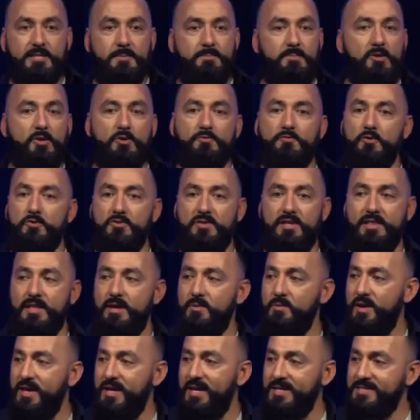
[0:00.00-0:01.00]
a beautiful thing
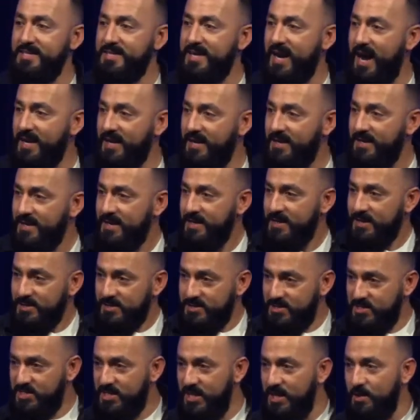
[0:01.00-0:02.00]
that we get to kind of
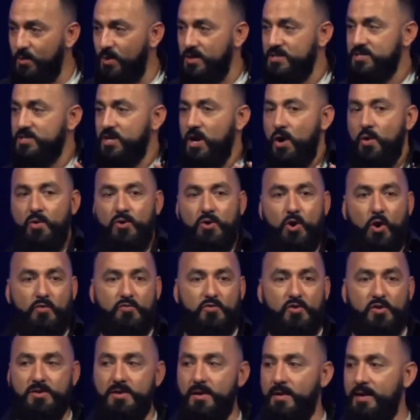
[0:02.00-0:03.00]
see what's going
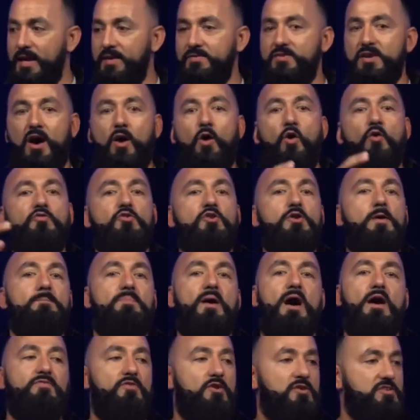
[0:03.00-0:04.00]
over and even over and
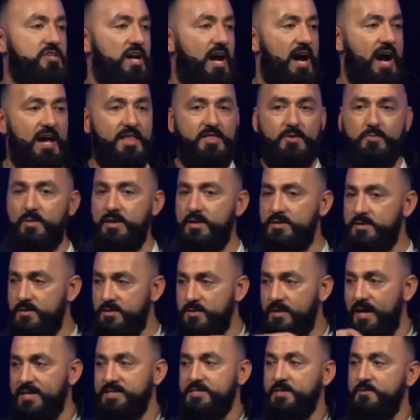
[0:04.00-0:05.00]
above our tithe. And we
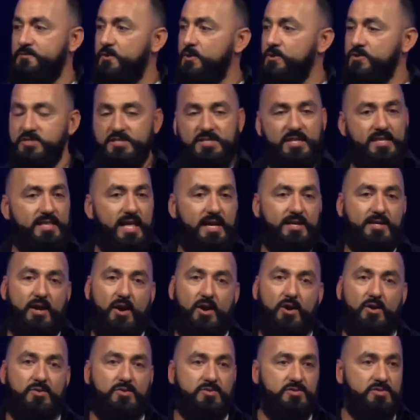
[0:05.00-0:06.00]
that's the first thing that
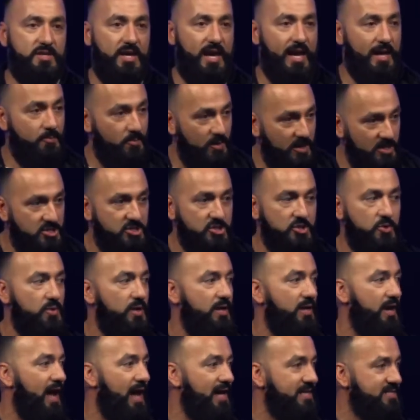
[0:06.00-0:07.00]
goes, and we do
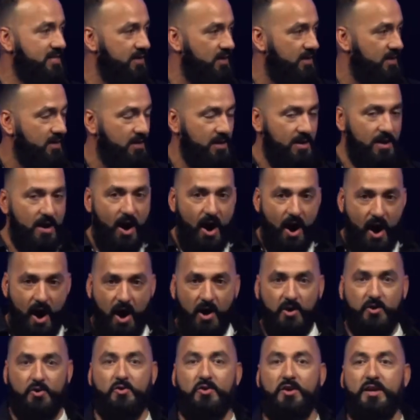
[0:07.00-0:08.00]
it as a
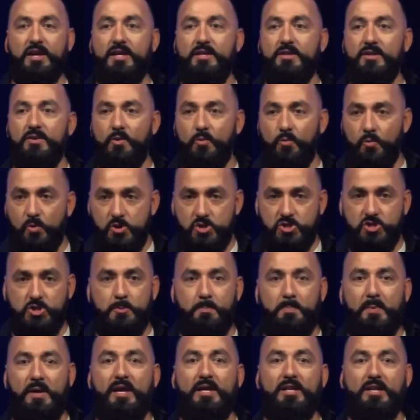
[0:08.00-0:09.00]
honoring,
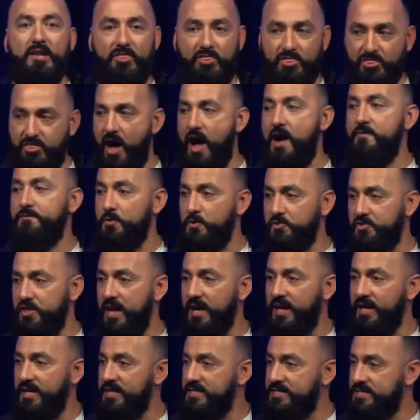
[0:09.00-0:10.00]
worshiping, thoughtful
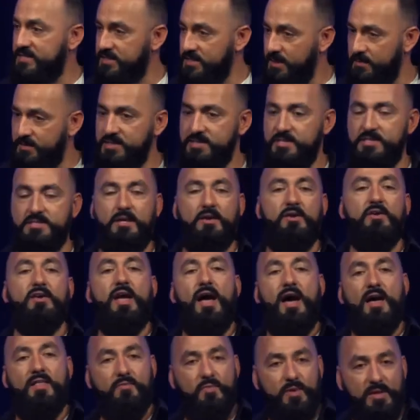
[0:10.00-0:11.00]
thing. It isn't something that's just, oh
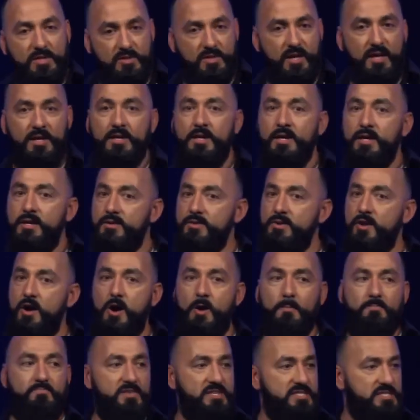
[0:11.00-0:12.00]
yeah, we do that.
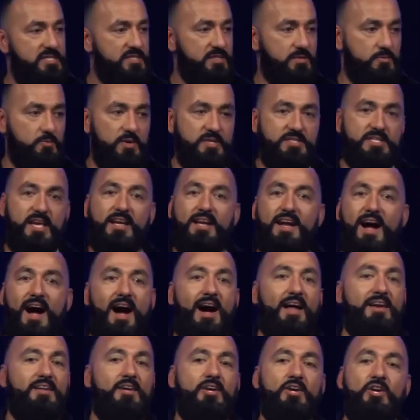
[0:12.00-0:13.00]
No, this is we say,
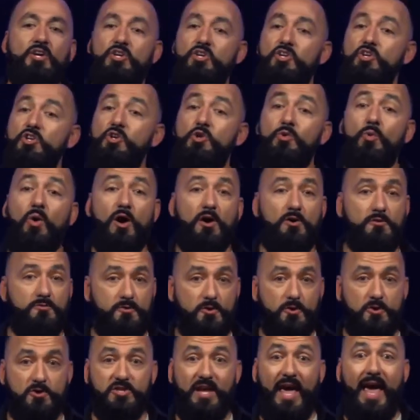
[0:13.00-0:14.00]
God, you are
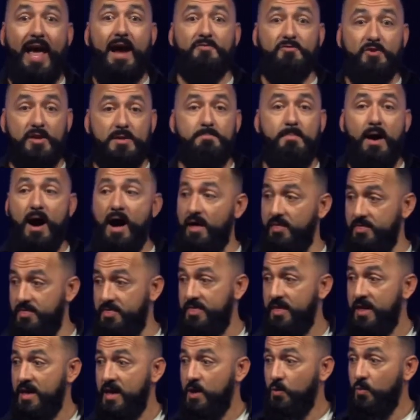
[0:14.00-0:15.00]
first. Every month
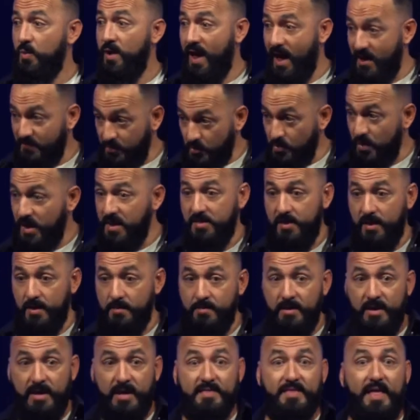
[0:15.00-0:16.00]
we have a
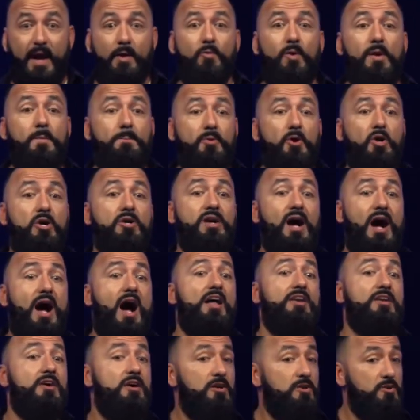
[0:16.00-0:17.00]
rhythm that we put
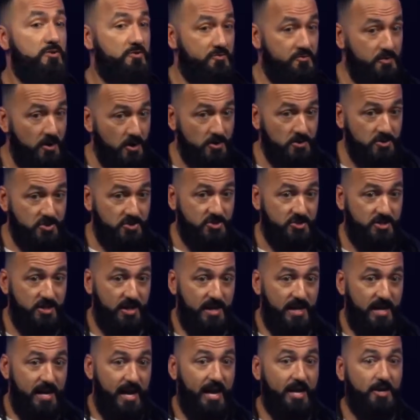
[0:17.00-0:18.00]
God first
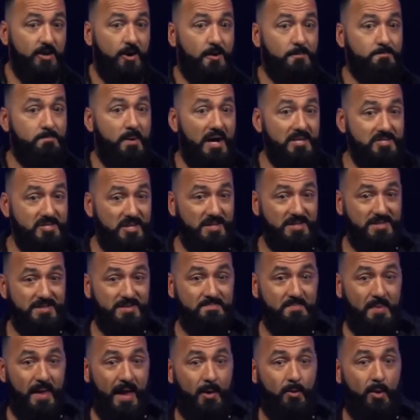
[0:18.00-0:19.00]
in our budget
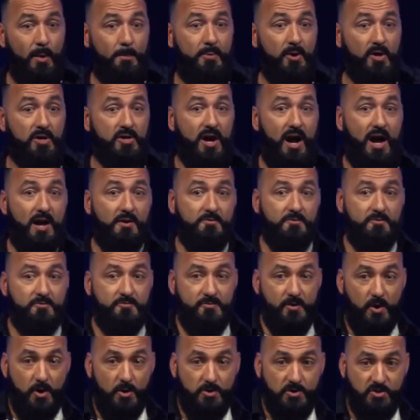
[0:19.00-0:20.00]
and we put God
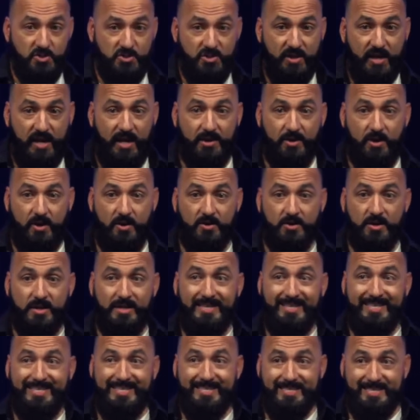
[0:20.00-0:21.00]
first in our
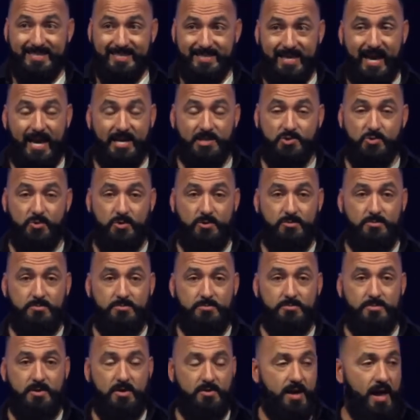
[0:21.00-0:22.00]
schedule.
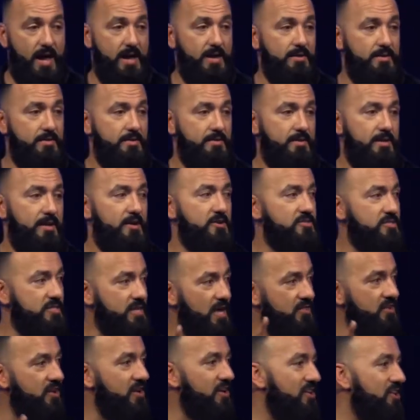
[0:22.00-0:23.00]
Okay? Here's
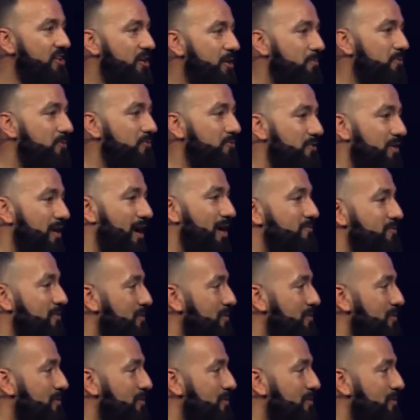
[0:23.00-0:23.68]
another area you can put God